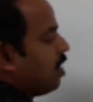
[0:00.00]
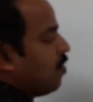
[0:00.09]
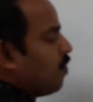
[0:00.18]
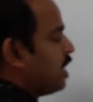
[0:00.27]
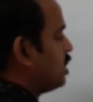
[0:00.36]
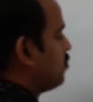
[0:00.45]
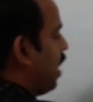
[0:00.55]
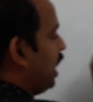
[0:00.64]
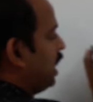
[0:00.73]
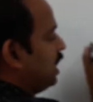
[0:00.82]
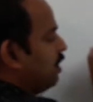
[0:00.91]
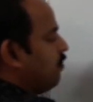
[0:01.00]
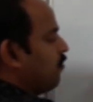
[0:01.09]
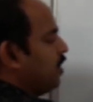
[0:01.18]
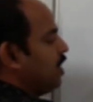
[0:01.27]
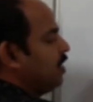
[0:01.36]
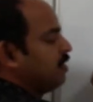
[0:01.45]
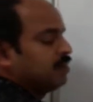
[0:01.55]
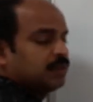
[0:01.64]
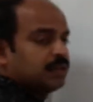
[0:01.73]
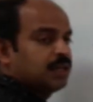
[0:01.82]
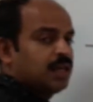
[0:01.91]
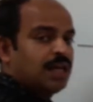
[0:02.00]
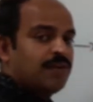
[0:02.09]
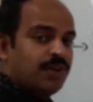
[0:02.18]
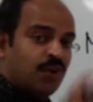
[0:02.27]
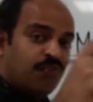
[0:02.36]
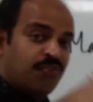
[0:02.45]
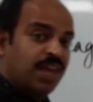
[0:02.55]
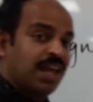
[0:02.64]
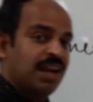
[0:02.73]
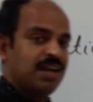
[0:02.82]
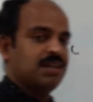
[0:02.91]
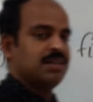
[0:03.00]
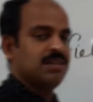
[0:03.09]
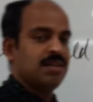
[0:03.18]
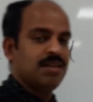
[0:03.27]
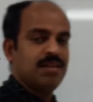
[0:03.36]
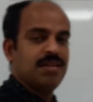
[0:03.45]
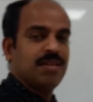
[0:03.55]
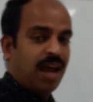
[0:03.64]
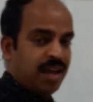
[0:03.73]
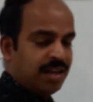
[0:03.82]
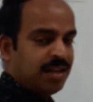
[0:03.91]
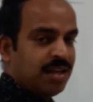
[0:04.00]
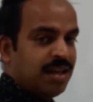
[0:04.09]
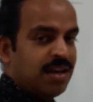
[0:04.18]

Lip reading: What is magnetic field? We know field, right?